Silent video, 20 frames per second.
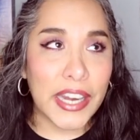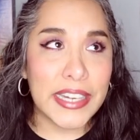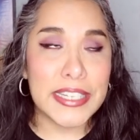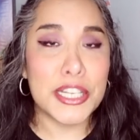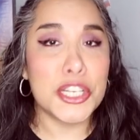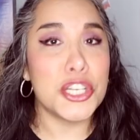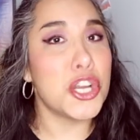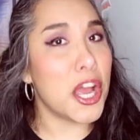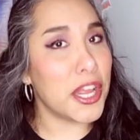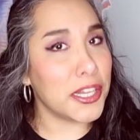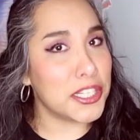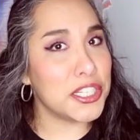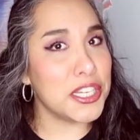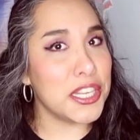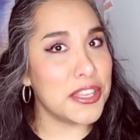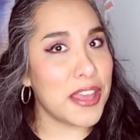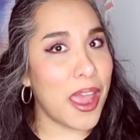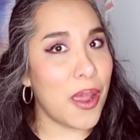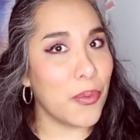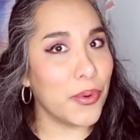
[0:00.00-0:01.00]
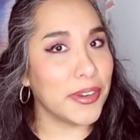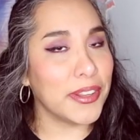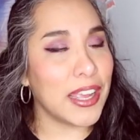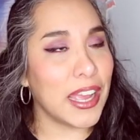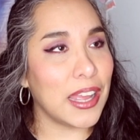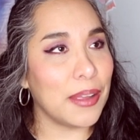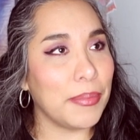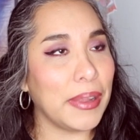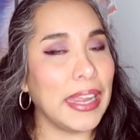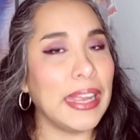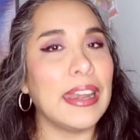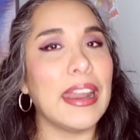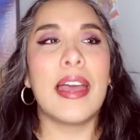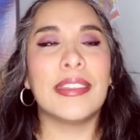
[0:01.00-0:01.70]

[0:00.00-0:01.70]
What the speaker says: I did not see that one coming.